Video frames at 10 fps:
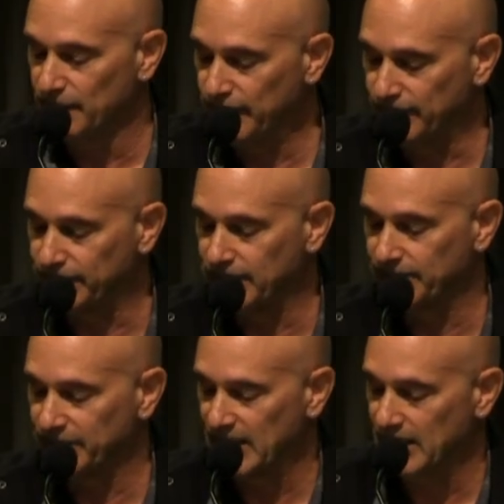
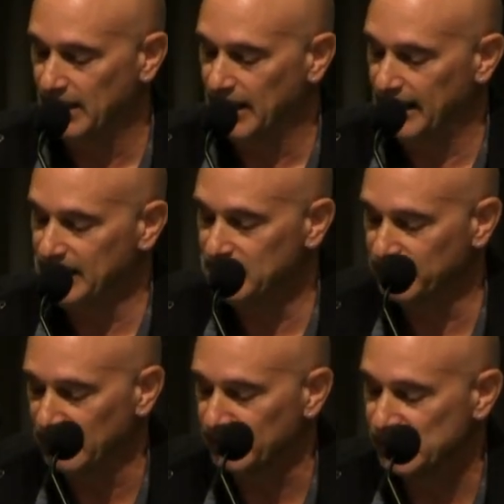Fifth, any
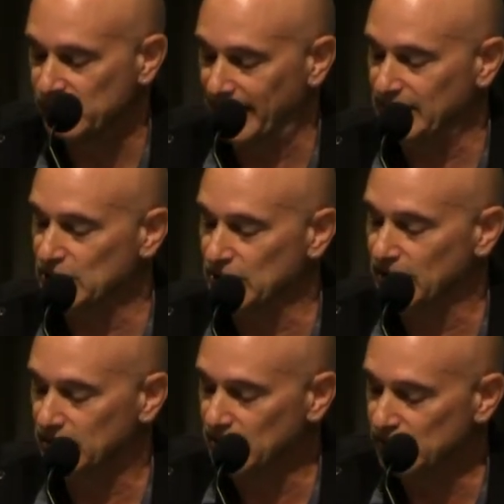development
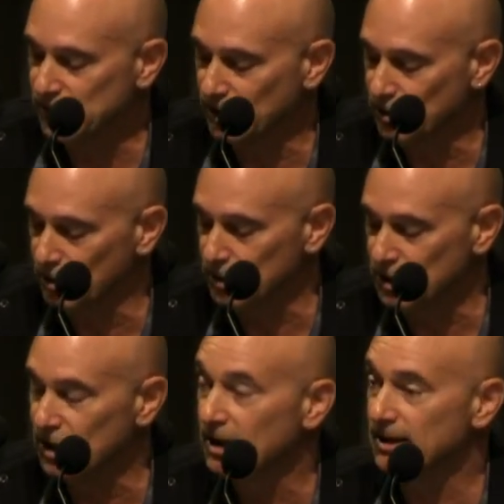strategy needs to
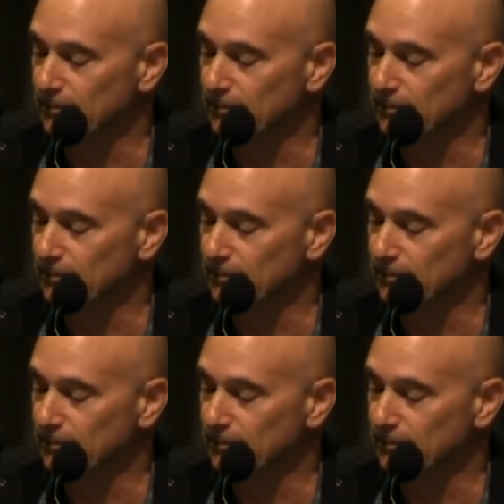acknowledge